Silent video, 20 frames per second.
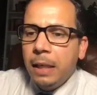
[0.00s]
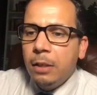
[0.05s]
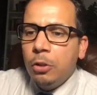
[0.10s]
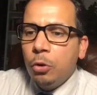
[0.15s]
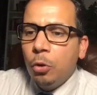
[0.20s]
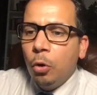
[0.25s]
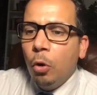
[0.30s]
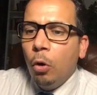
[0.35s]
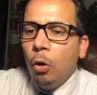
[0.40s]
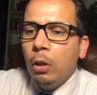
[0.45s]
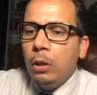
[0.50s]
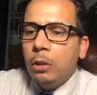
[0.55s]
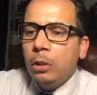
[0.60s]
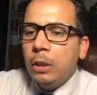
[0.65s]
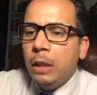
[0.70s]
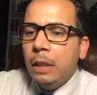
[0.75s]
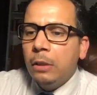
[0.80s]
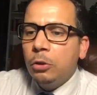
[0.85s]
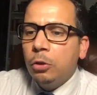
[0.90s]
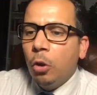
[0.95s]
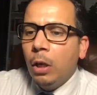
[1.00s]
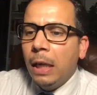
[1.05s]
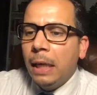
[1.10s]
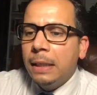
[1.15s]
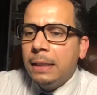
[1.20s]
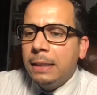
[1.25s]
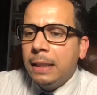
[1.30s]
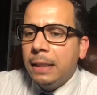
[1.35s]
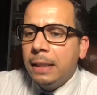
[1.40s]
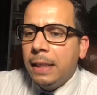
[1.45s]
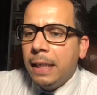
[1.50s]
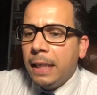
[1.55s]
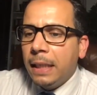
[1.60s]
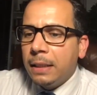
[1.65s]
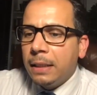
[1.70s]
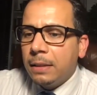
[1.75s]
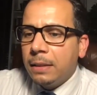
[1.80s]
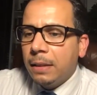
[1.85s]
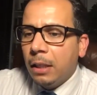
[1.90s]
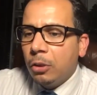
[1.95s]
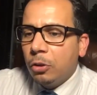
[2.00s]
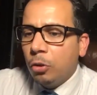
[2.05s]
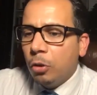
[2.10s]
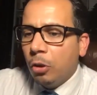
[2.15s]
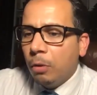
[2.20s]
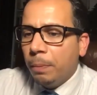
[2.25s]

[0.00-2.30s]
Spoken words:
to all attendees, not to all.